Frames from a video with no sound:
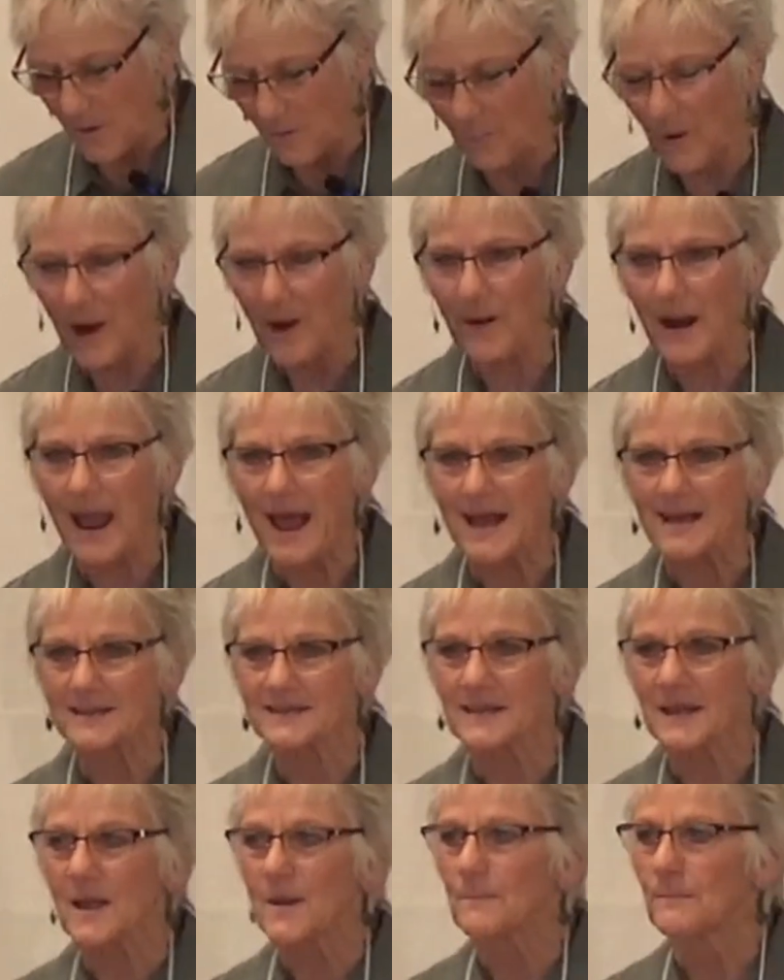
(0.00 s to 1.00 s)

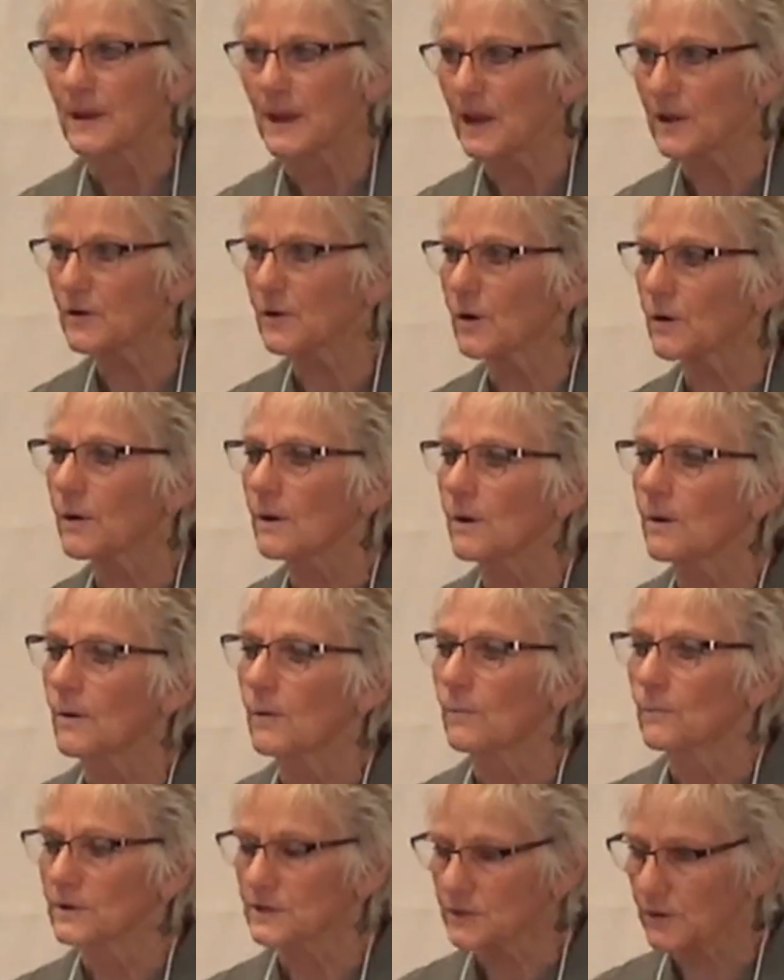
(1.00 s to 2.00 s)
Whereas Peter
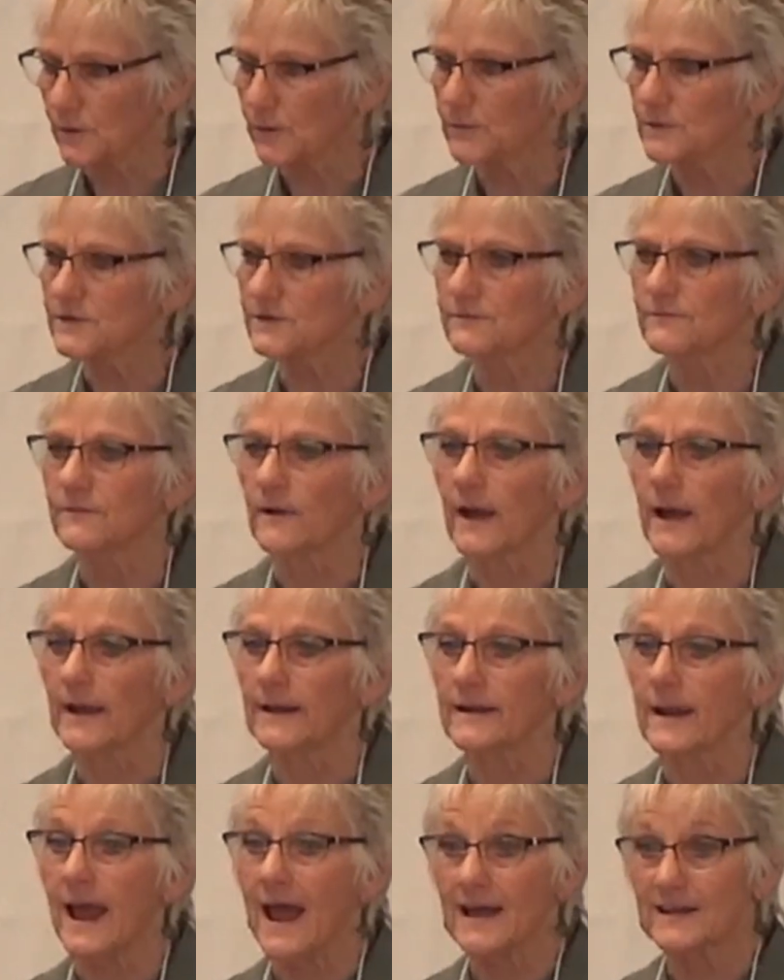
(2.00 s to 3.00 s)
was
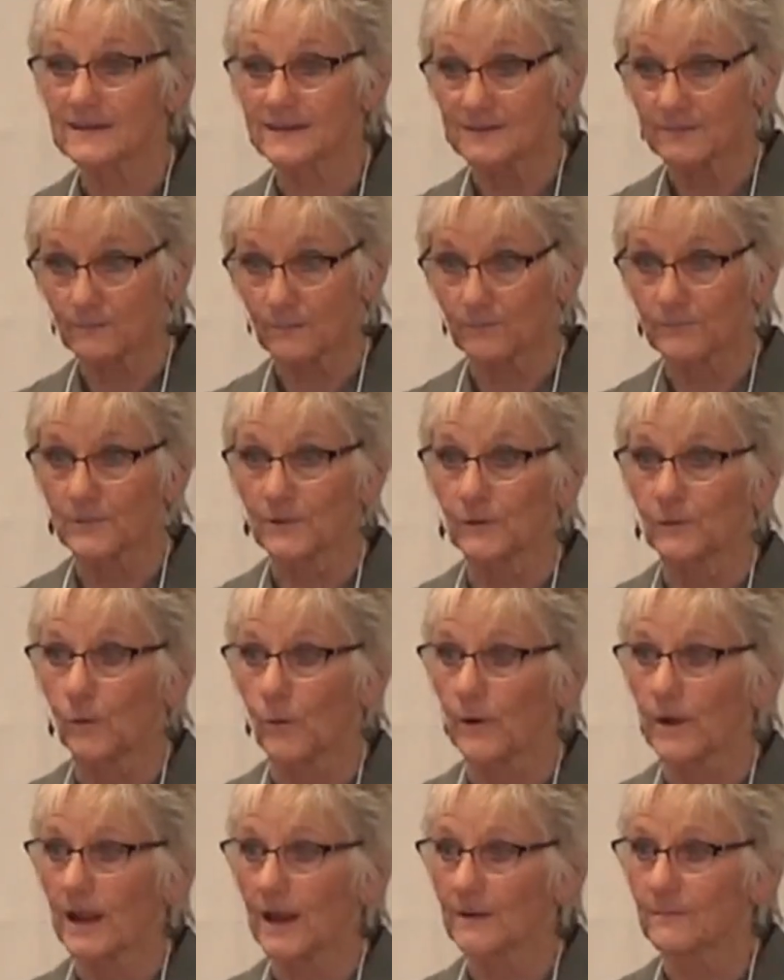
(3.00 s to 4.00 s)
crucified as the
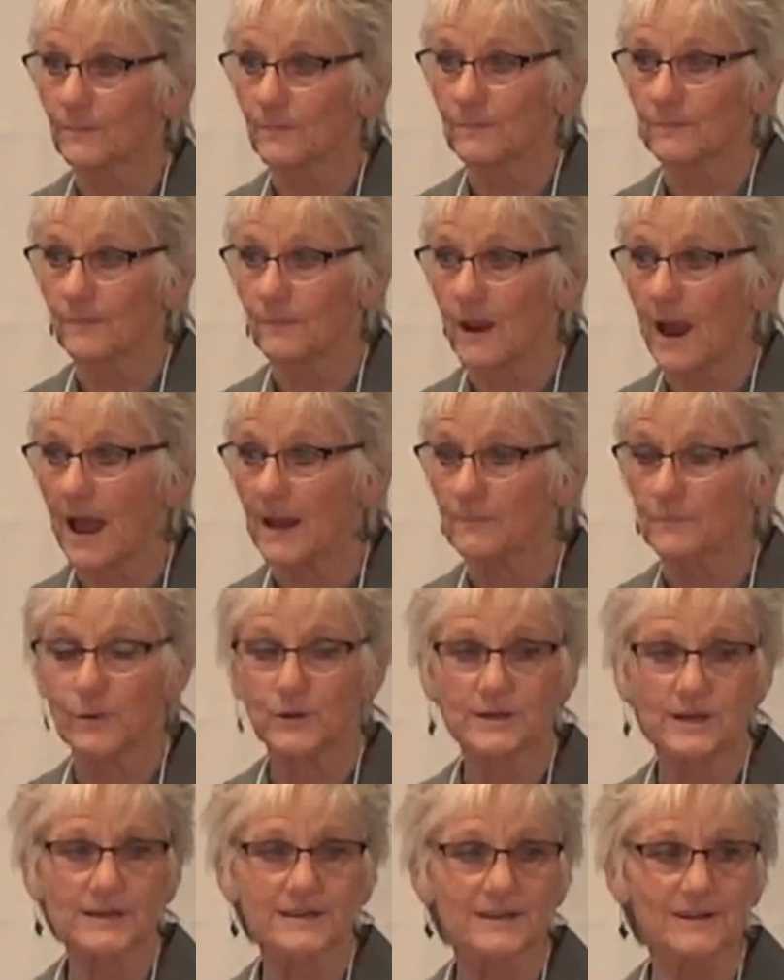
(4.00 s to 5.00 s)
Lord had
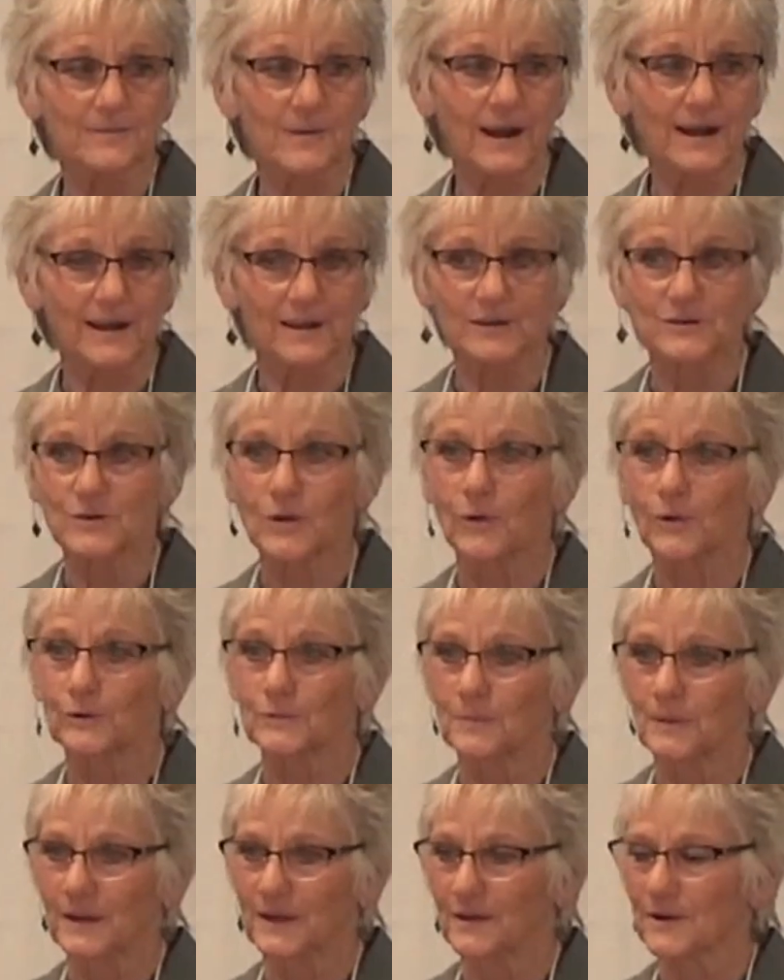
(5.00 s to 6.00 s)
predicted, right? And
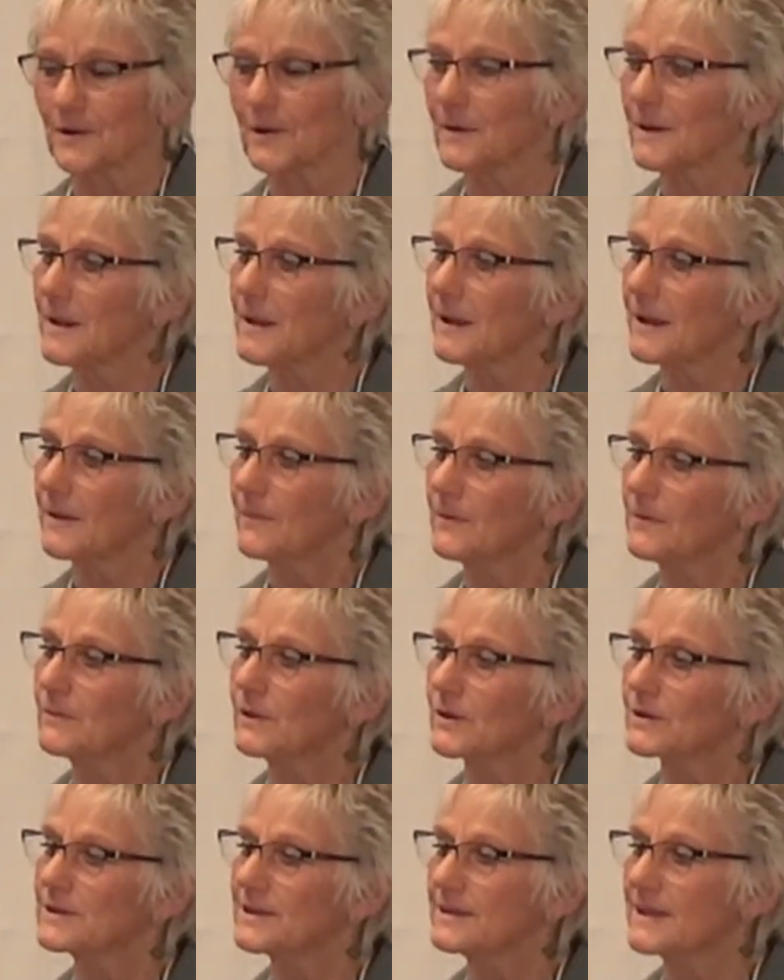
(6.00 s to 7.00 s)
told Peter, we
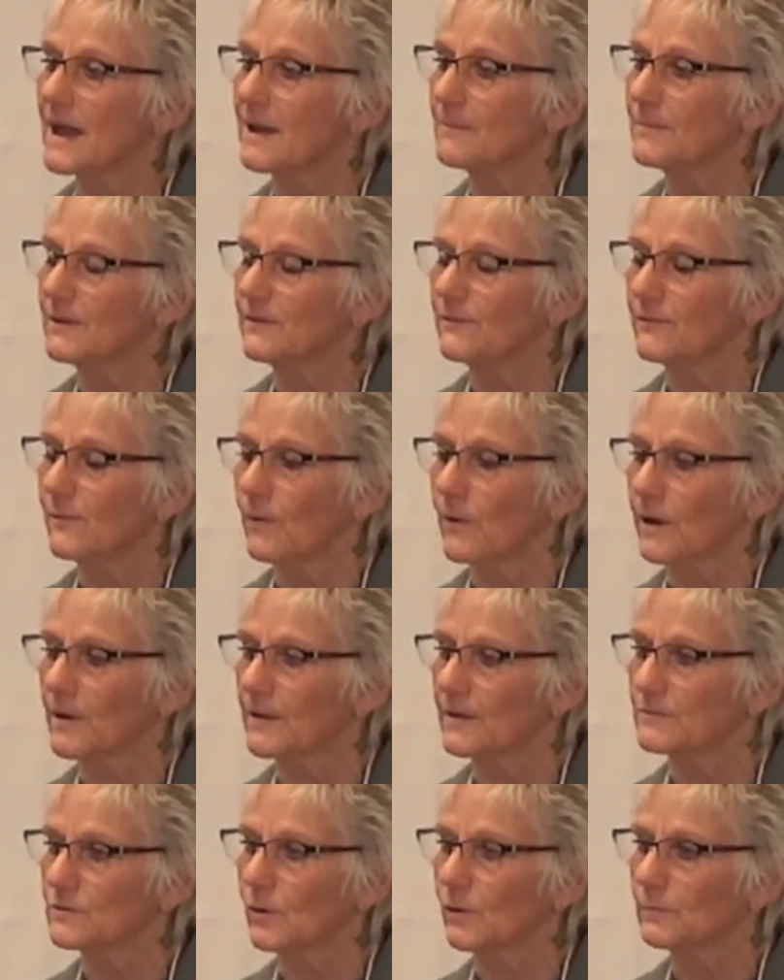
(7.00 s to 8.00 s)
looked at that
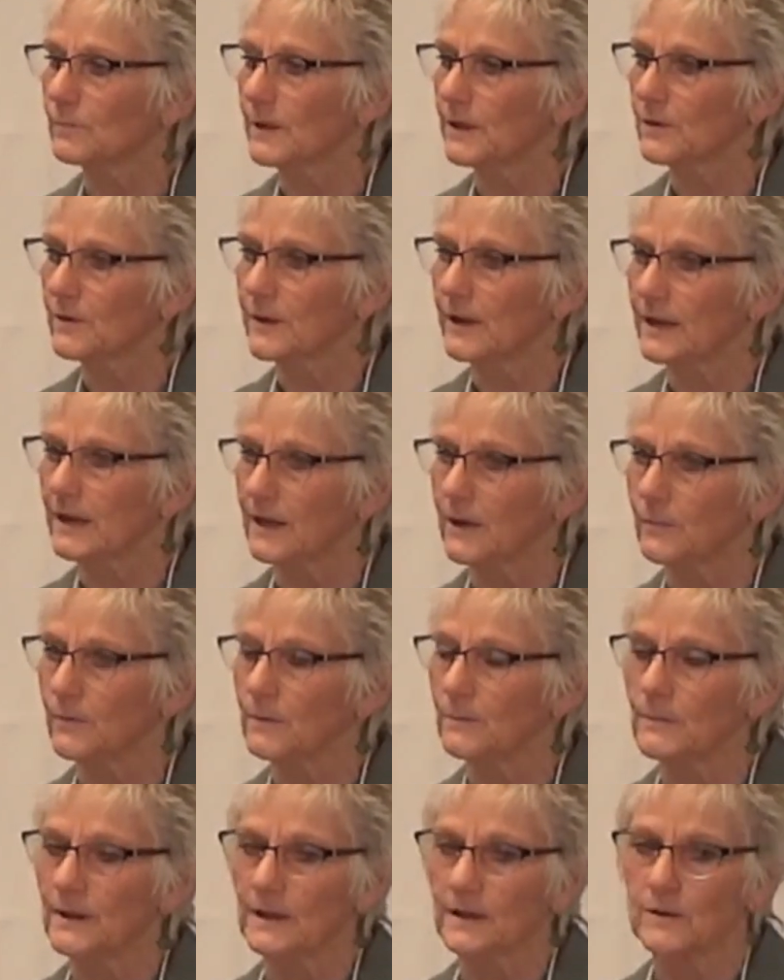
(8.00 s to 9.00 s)
before, told Peter that he
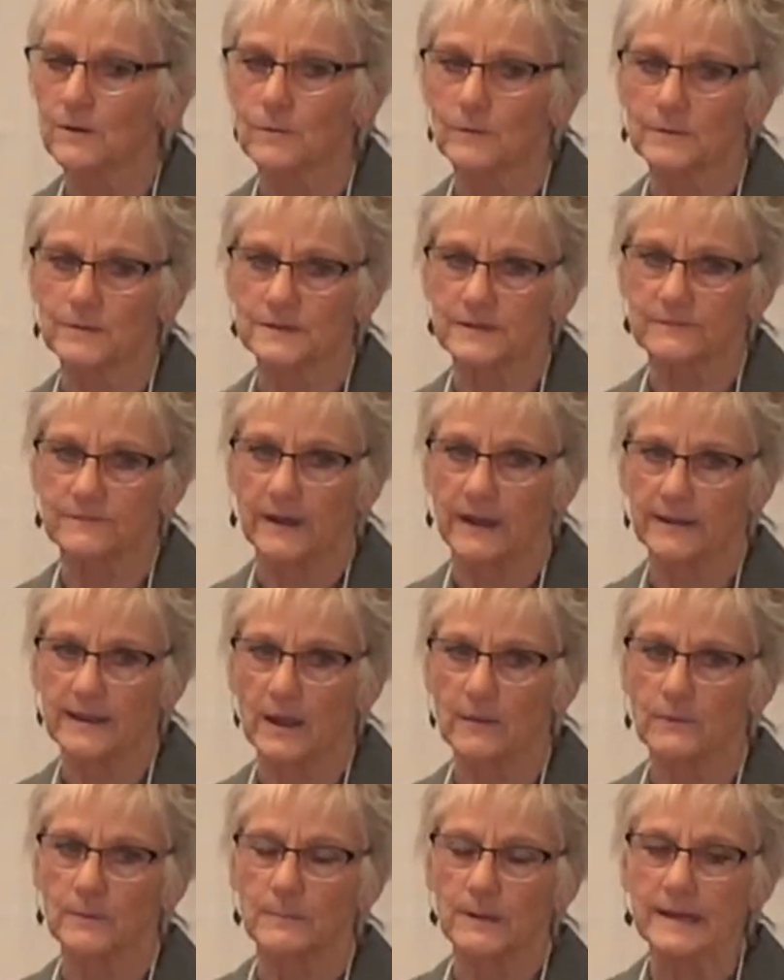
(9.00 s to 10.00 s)
would be crucified.
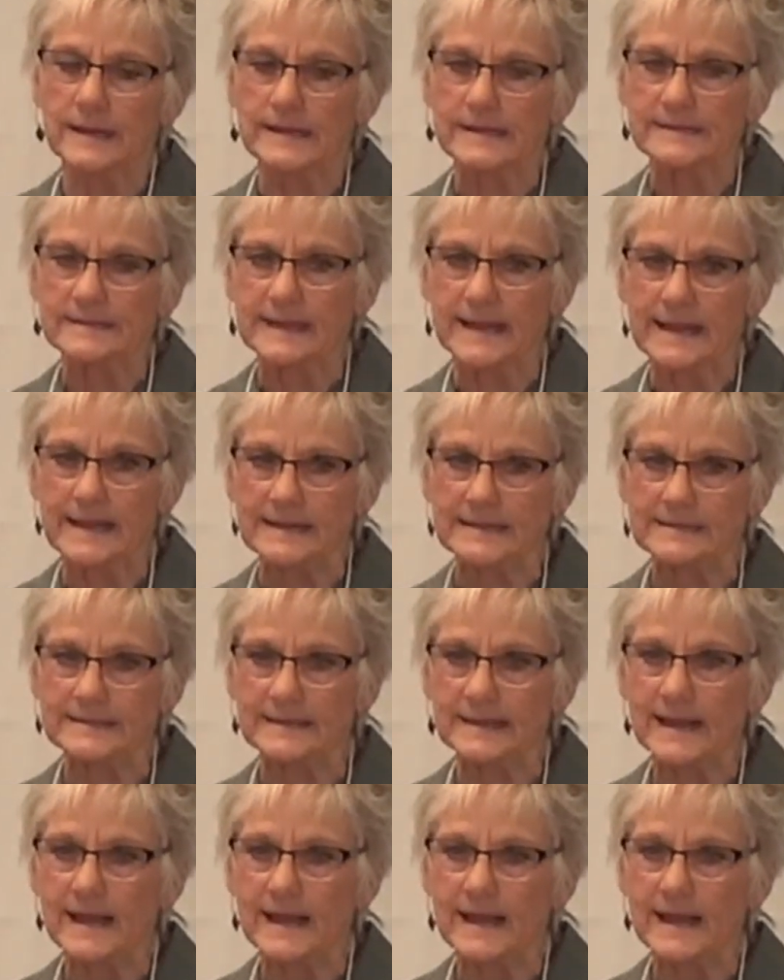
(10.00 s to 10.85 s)
That would be his end.